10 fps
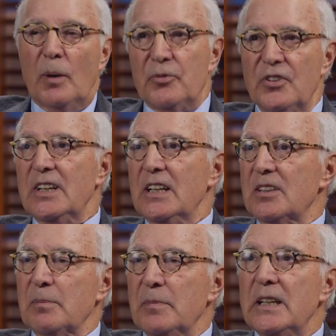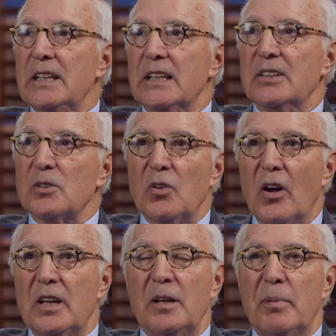So I'm sitting at the meeting, and they're
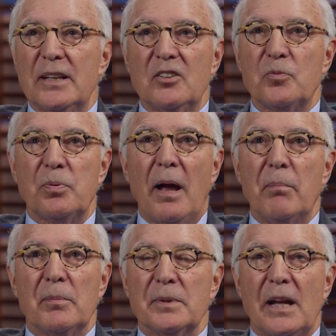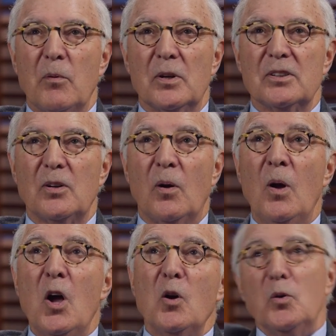talking about this problem, and I wanted to
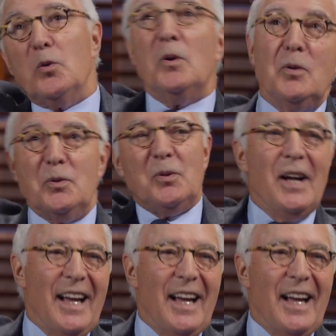go ooh ooh,